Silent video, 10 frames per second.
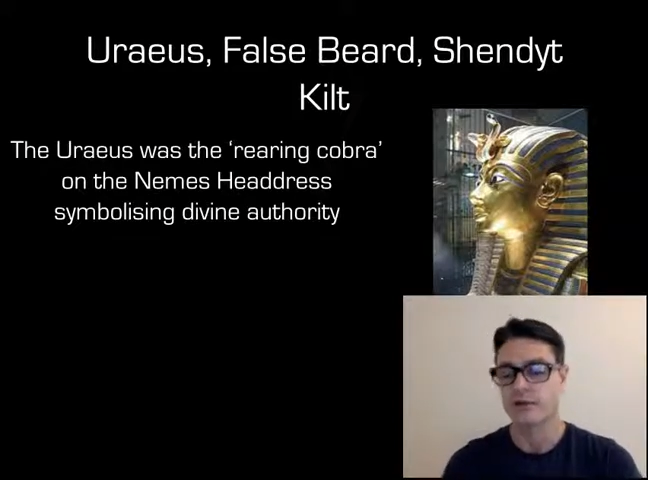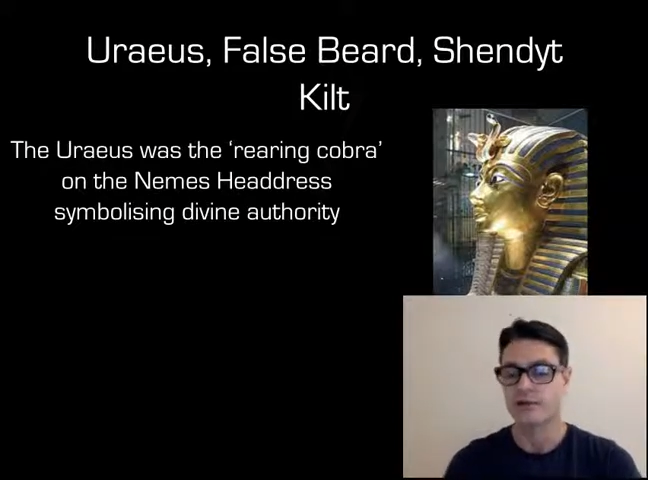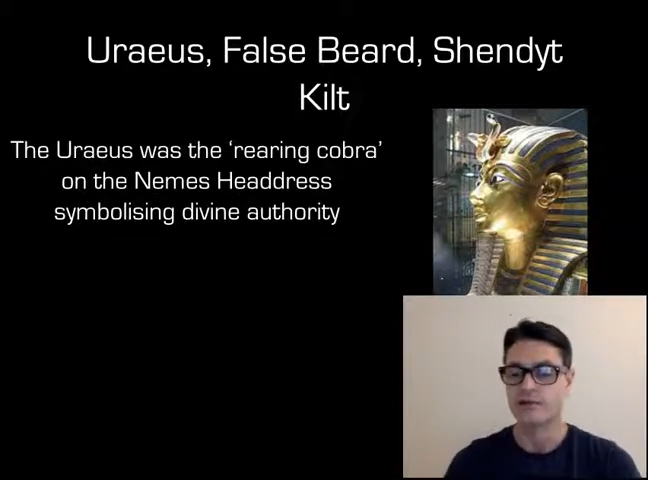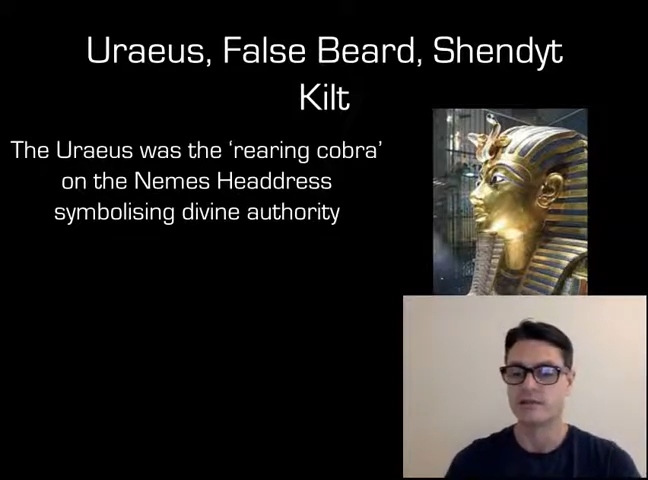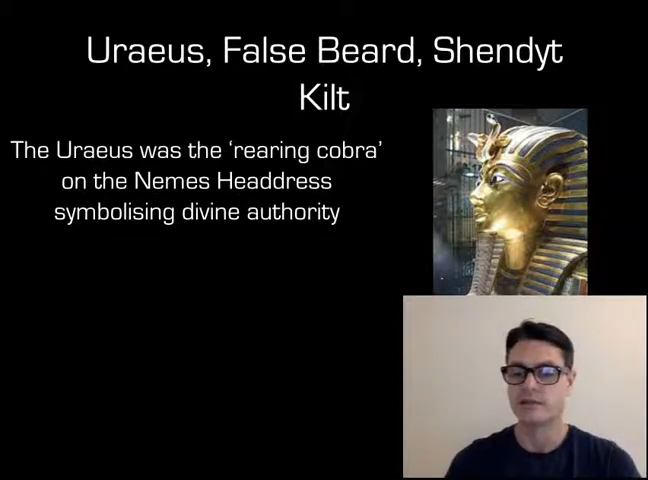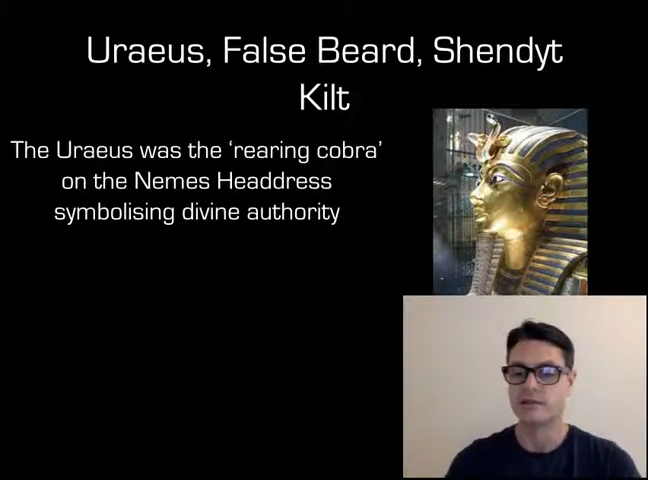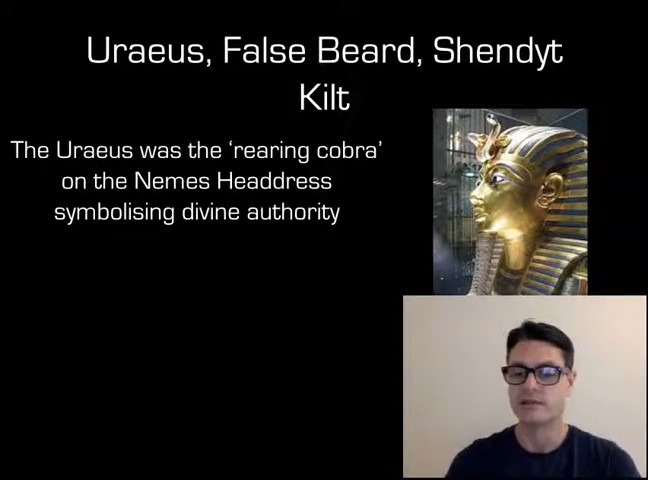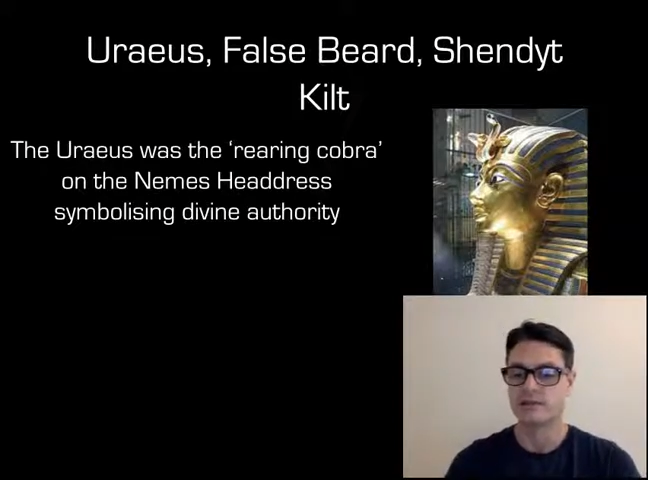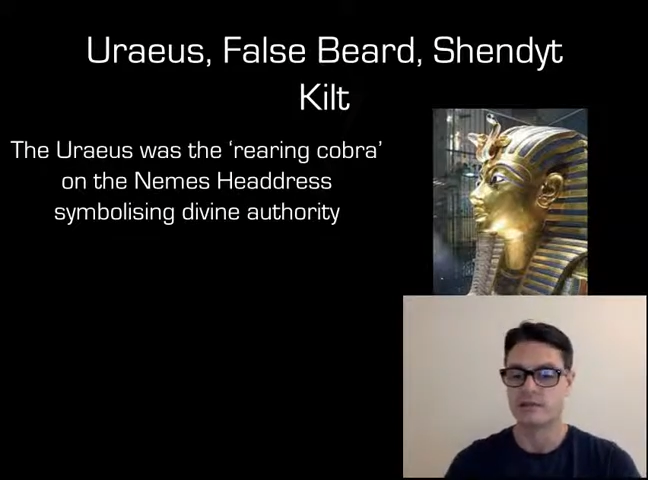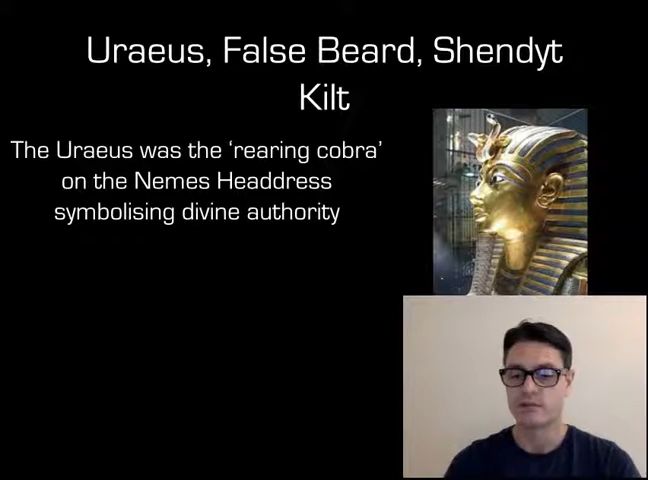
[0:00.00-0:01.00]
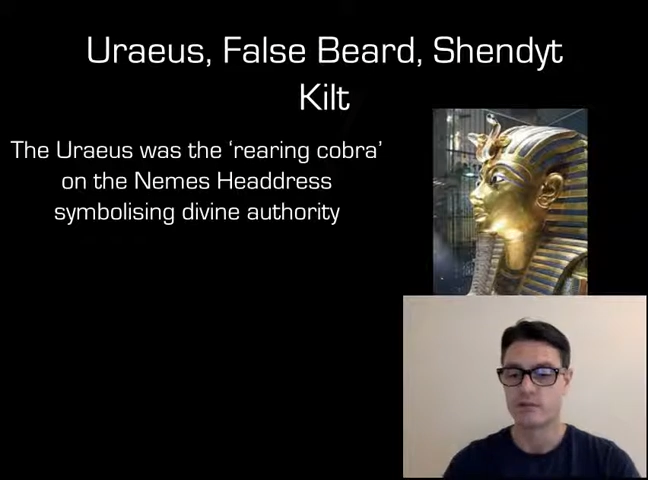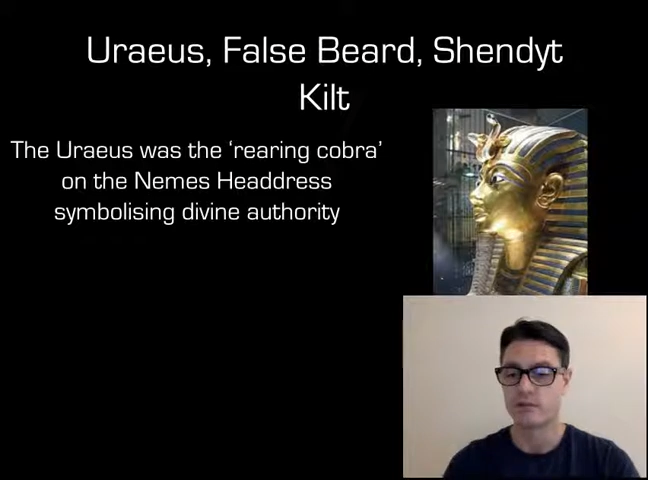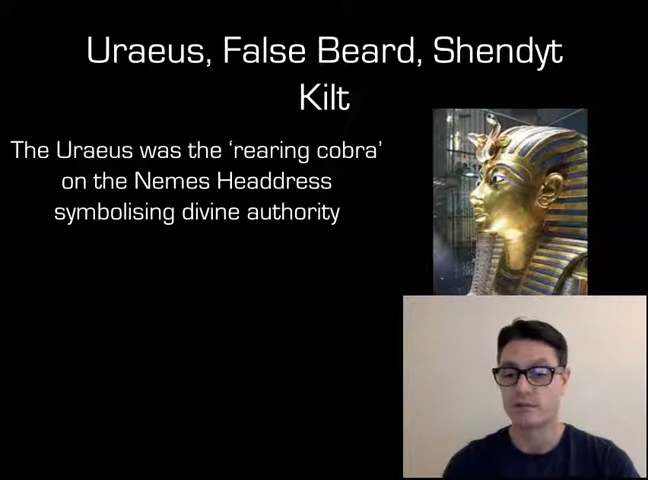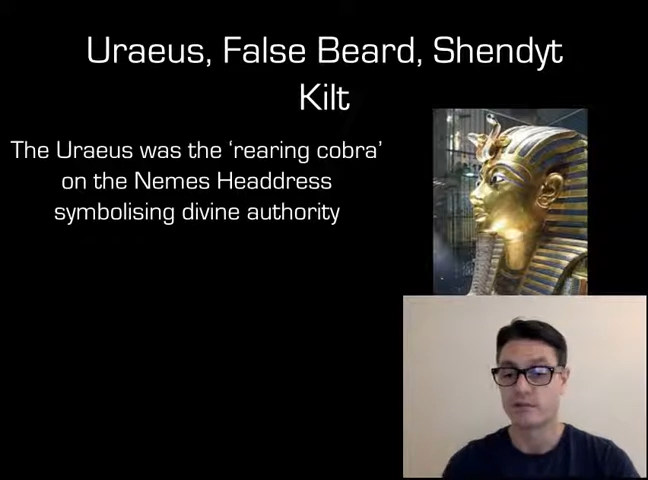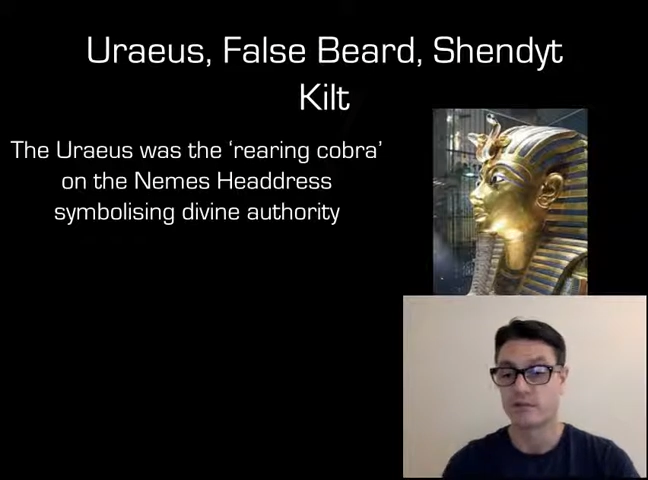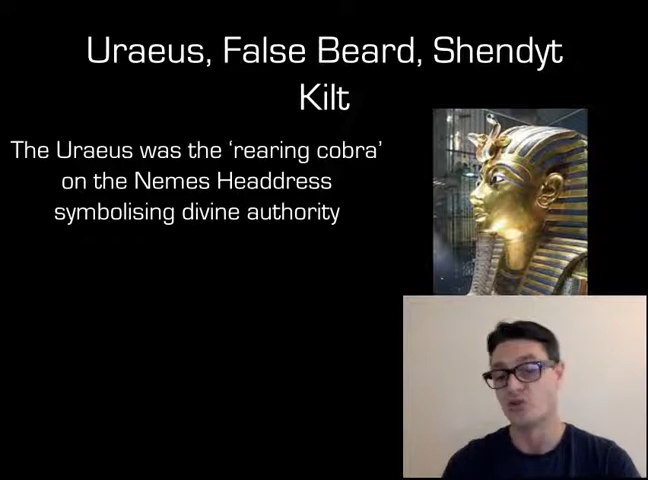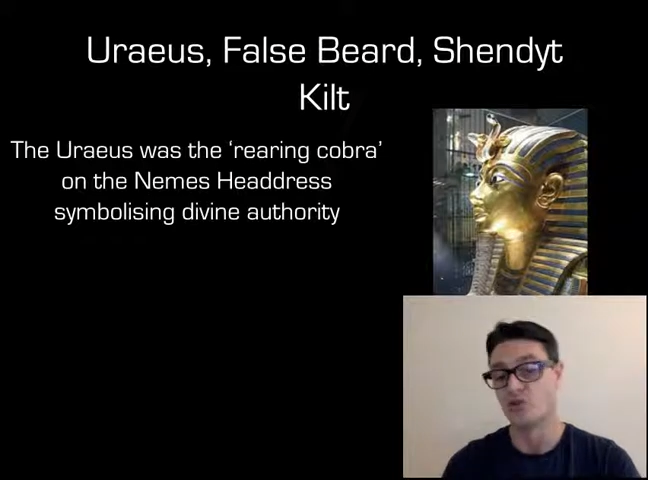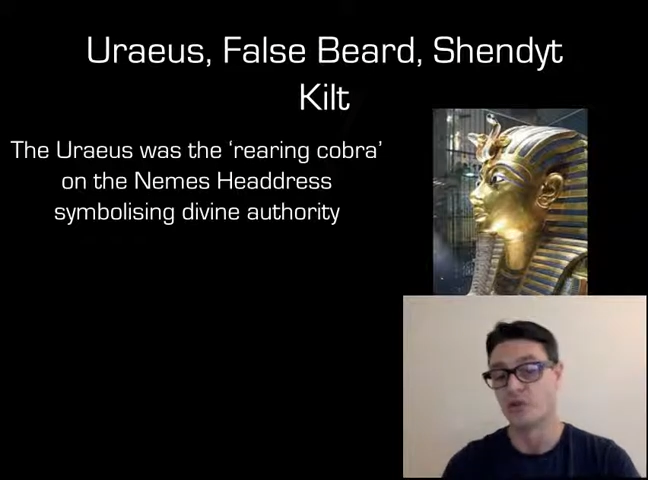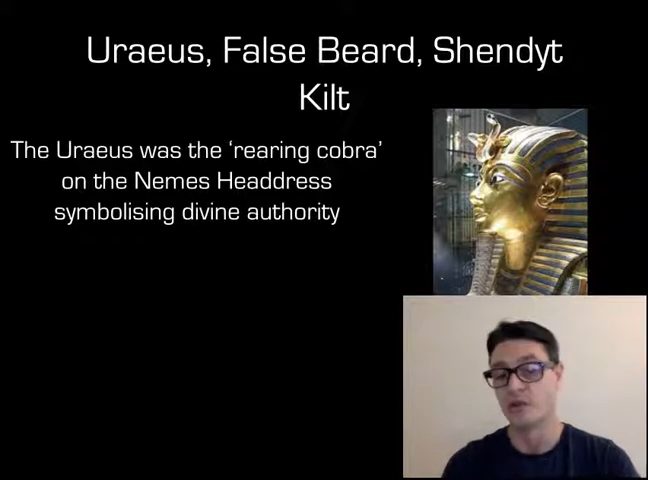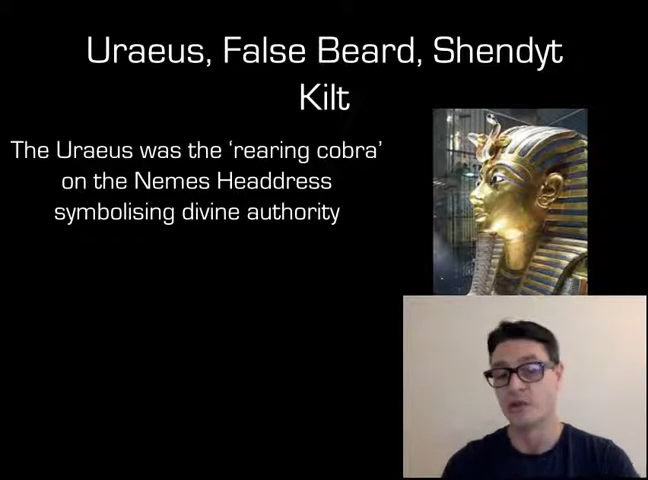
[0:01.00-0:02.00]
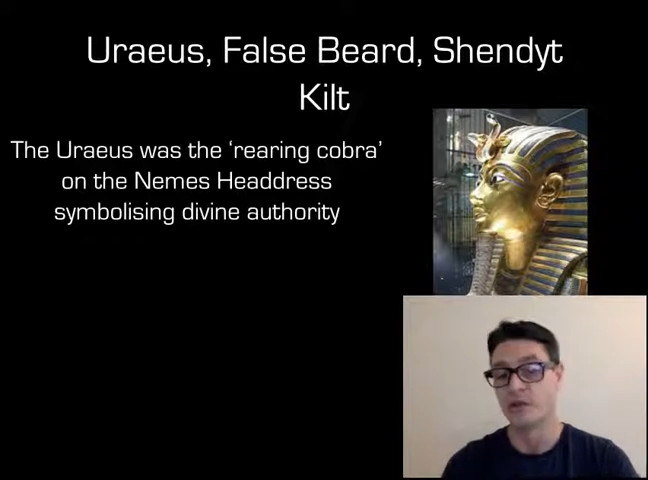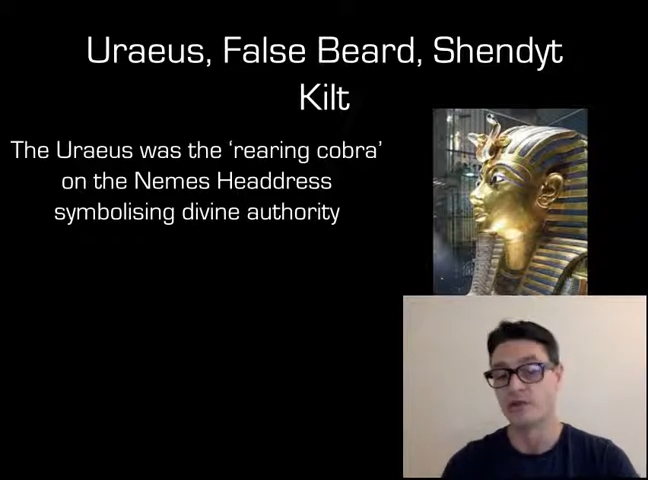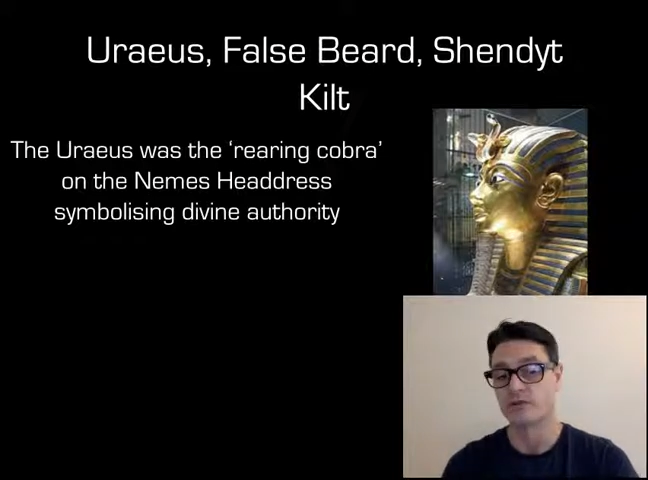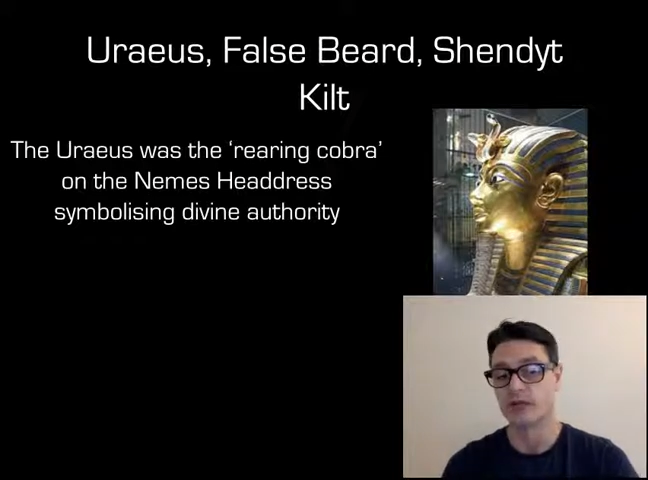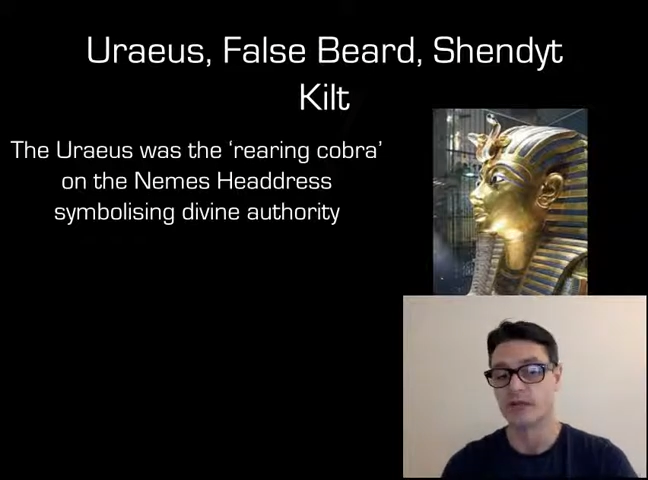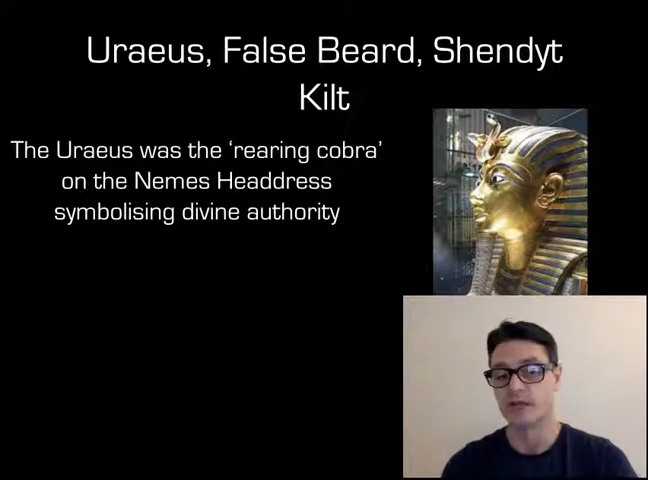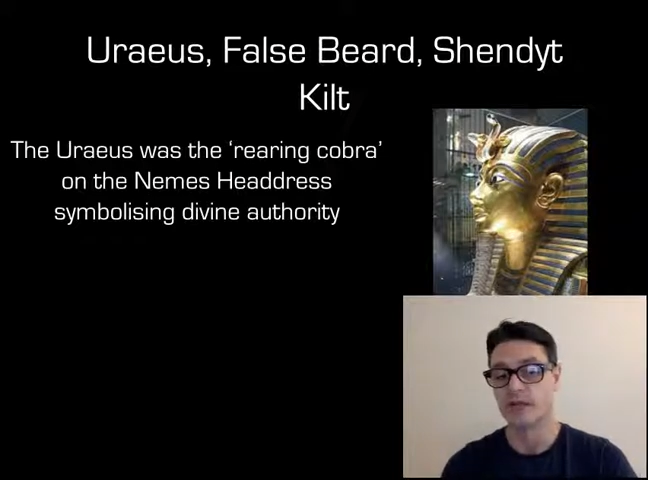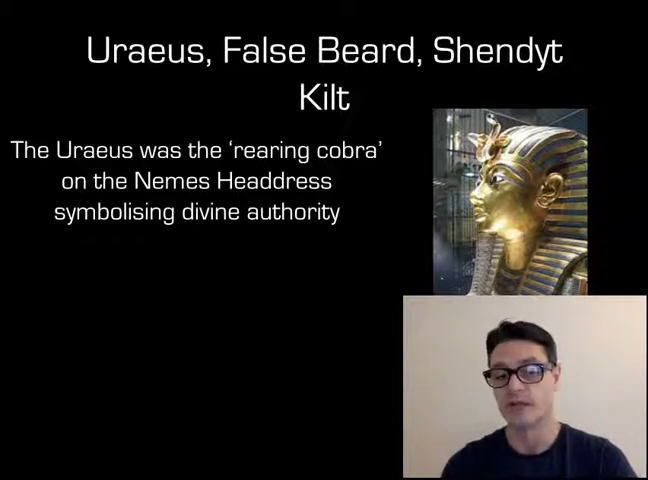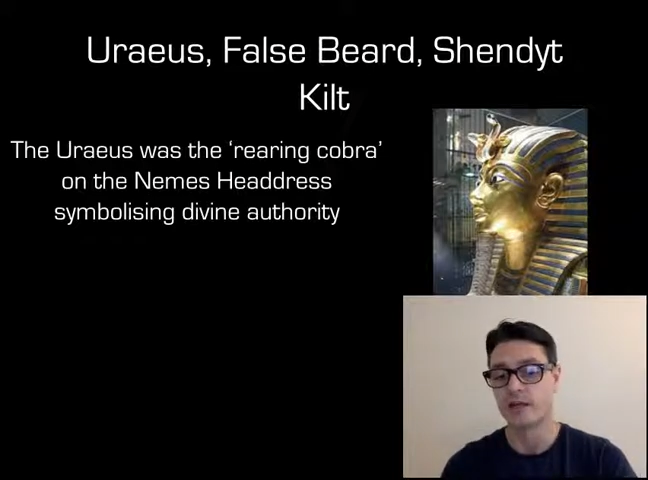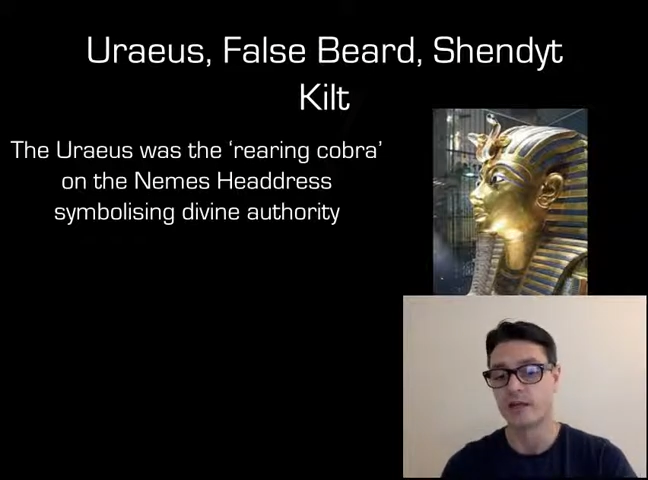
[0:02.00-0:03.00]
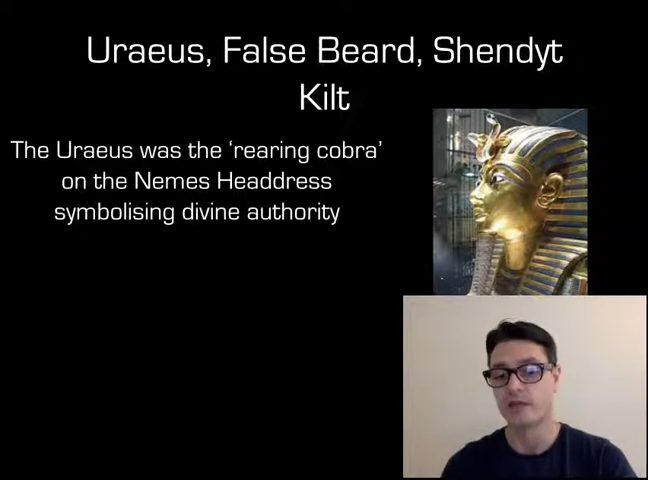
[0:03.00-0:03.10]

because he's a very typical image of what we're describing here,